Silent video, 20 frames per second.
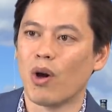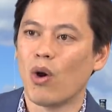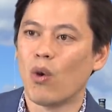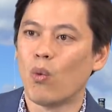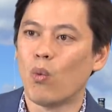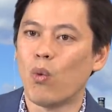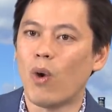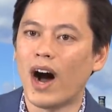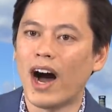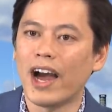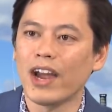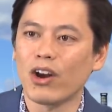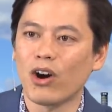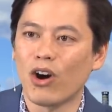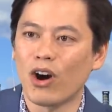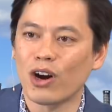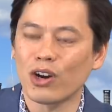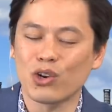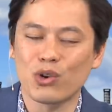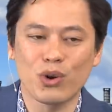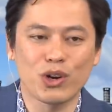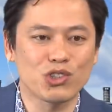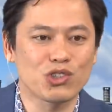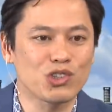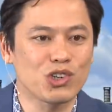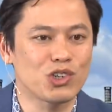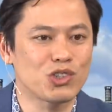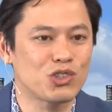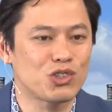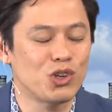Why aren't
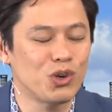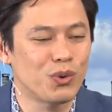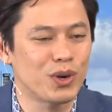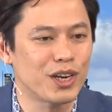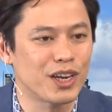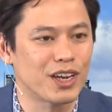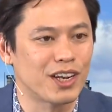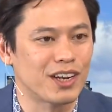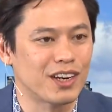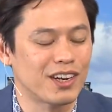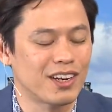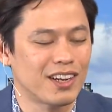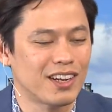Christians doing it?